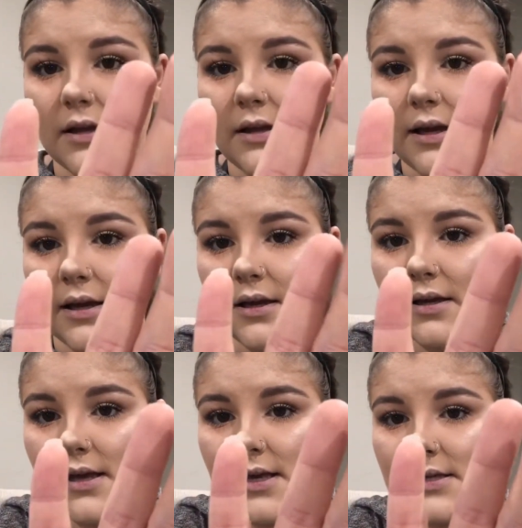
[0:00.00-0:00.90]
Like,
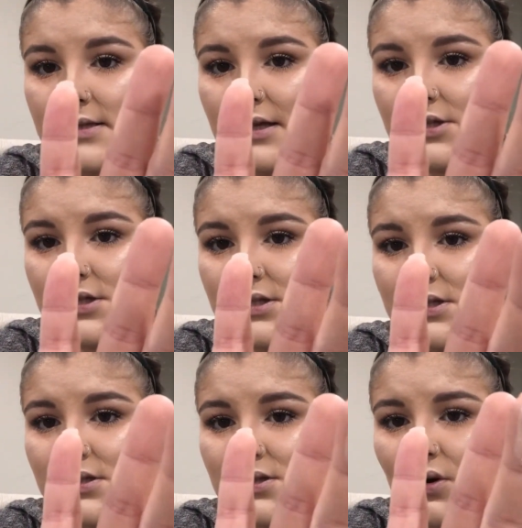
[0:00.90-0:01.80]
isn't that
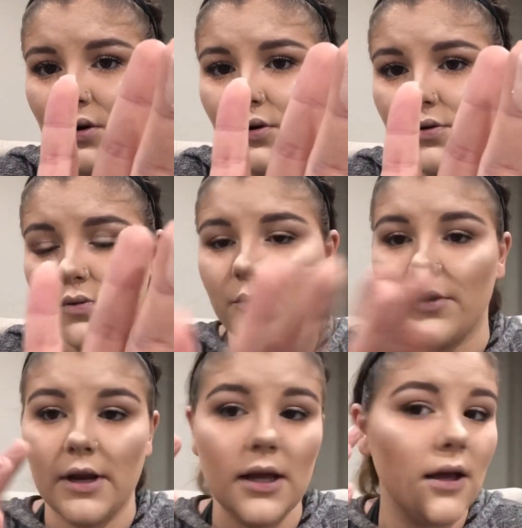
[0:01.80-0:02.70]
just so
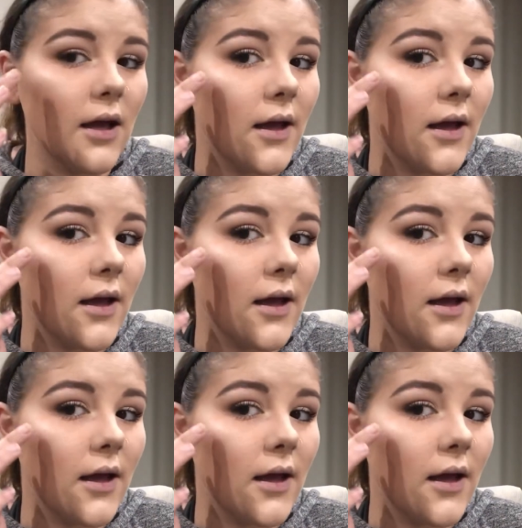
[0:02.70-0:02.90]
pretty?